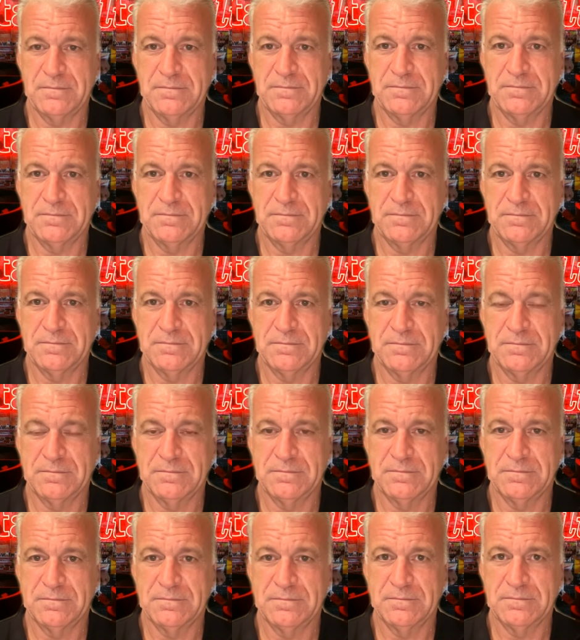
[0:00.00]

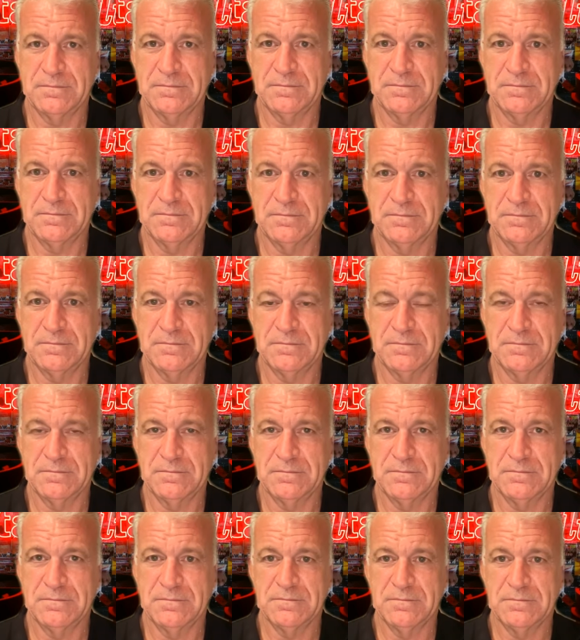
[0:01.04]

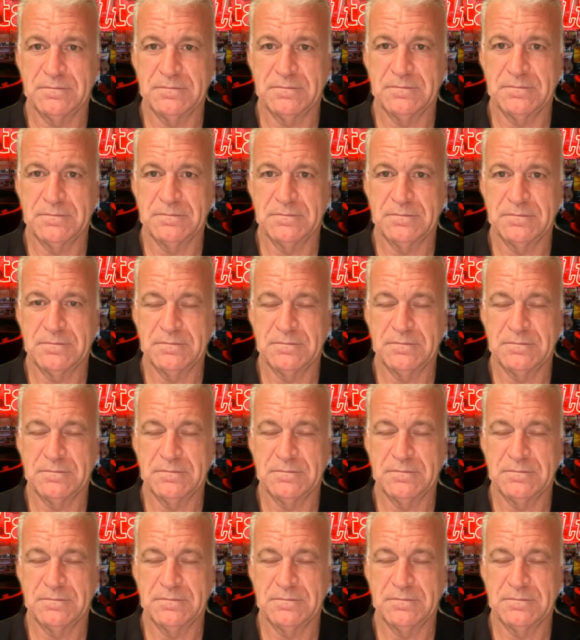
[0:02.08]
The person shown says nothing.